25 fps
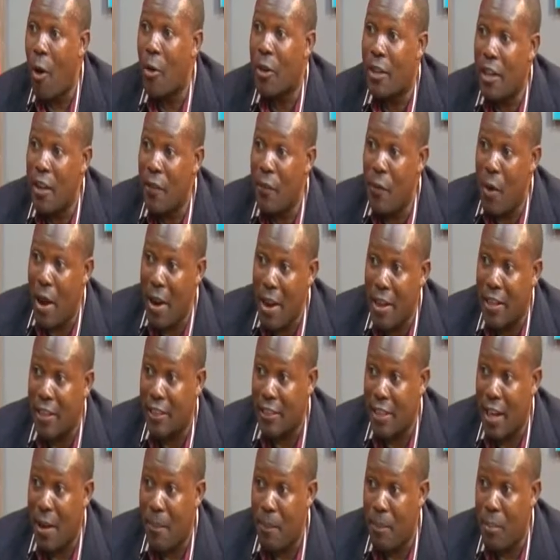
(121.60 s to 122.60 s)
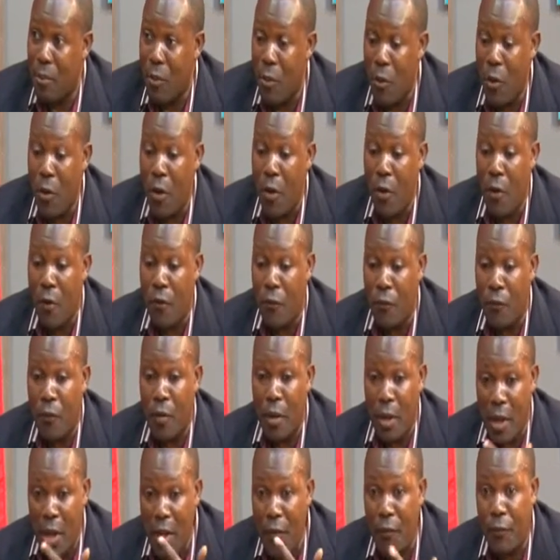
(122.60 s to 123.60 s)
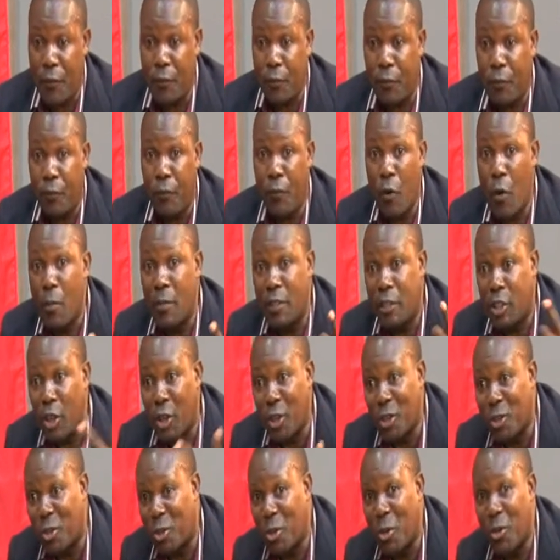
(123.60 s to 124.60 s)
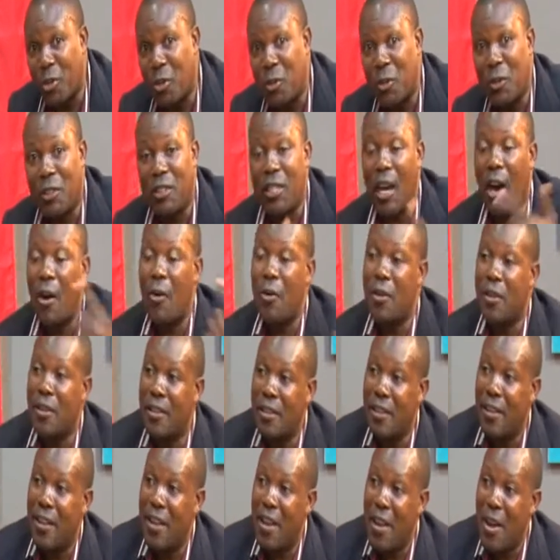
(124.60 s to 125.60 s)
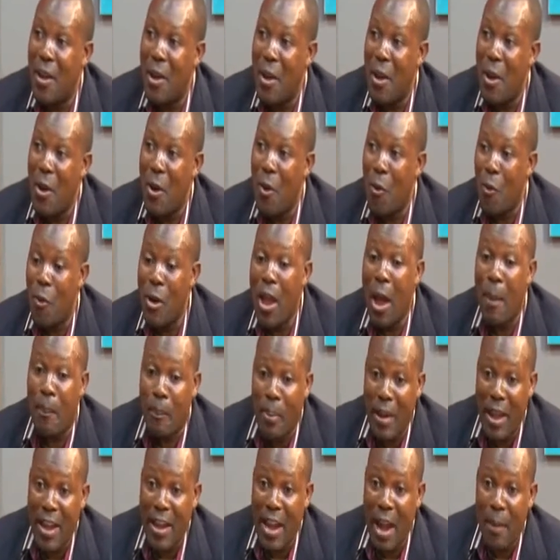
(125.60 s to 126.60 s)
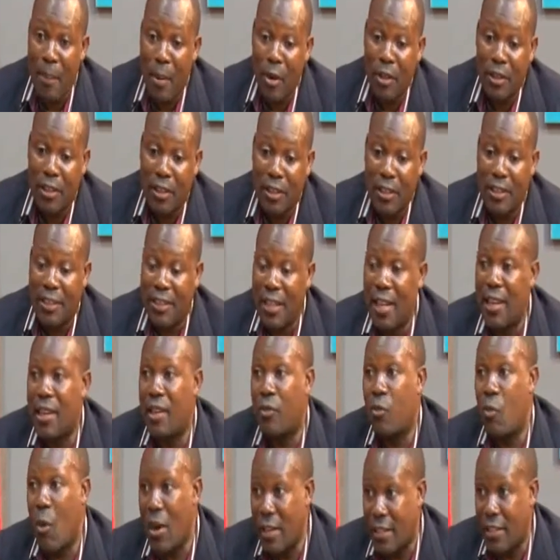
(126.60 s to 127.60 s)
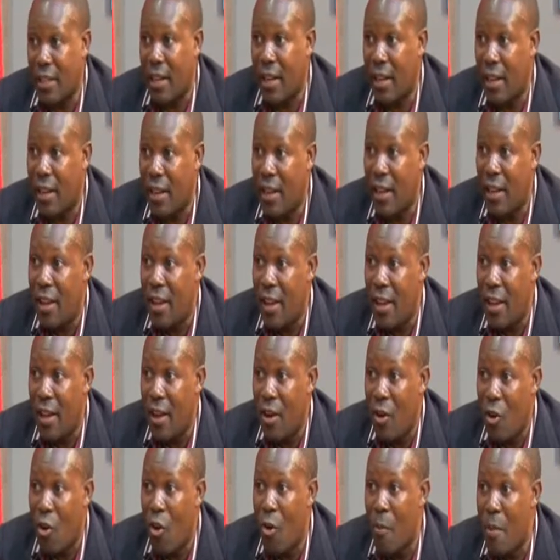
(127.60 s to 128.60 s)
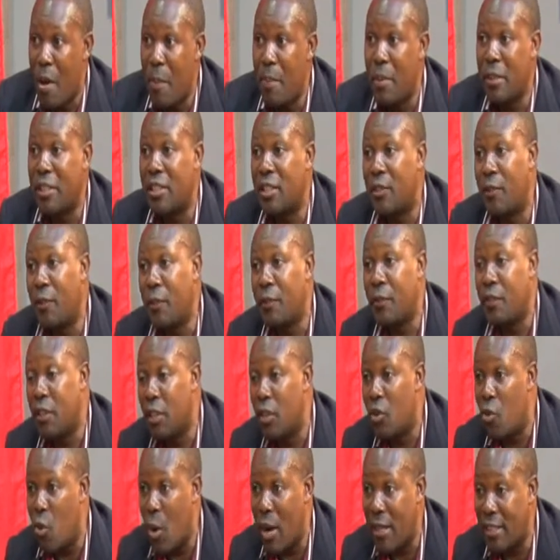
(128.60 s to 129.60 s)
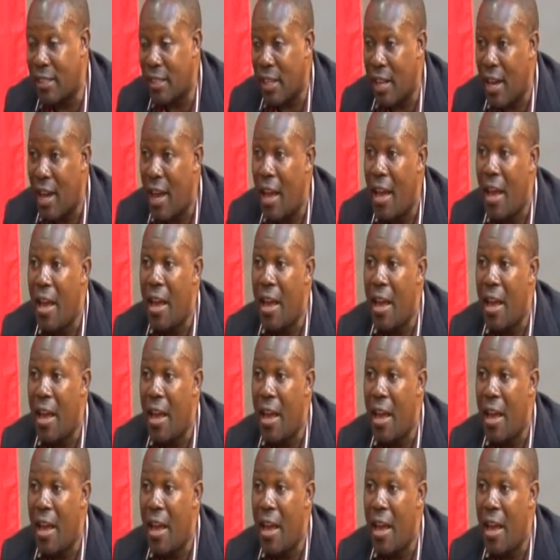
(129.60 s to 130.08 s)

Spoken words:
I'll give you an example. If from Charleston to town, we are paying about 10 kwacha, or maybe it's 15 kwacha.